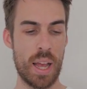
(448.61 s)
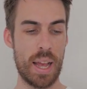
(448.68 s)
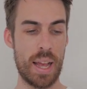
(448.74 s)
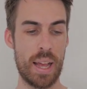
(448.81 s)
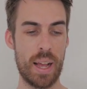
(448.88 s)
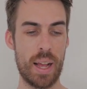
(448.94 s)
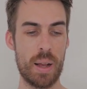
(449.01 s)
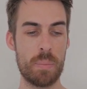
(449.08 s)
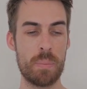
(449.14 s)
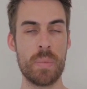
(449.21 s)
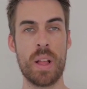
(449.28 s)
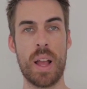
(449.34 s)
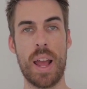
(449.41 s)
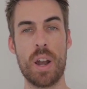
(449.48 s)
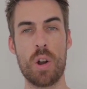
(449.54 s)

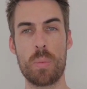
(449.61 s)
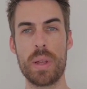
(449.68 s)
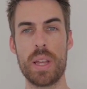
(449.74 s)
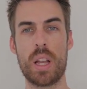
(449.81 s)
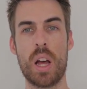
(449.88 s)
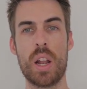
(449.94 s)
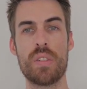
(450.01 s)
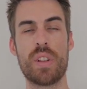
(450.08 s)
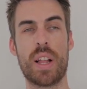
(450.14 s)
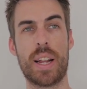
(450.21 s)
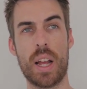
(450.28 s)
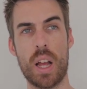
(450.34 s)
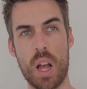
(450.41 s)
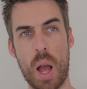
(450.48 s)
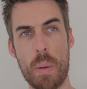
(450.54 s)
and it'll be kind of
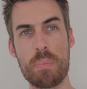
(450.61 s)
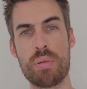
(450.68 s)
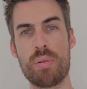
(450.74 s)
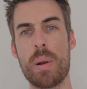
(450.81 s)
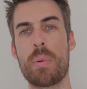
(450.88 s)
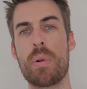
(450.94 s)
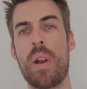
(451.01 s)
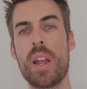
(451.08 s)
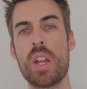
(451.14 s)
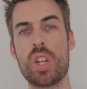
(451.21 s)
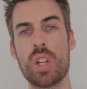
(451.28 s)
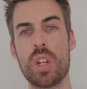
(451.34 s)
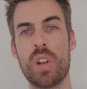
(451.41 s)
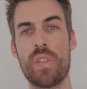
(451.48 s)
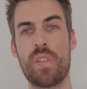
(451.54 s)
like a
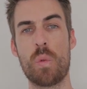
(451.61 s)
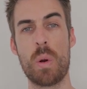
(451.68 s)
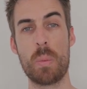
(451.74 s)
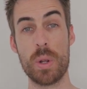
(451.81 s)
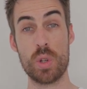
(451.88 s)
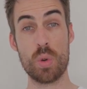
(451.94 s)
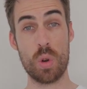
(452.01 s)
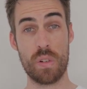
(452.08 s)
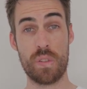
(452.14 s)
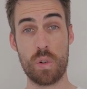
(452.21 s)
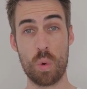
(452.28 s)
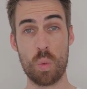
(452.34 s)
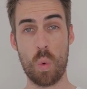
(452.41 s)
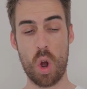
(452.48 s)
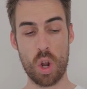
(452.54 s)
preparation for when we do a
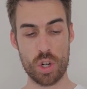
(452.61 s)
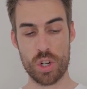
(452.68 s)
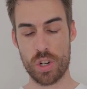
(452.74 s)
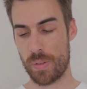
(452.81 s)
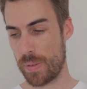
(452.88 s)
full wash.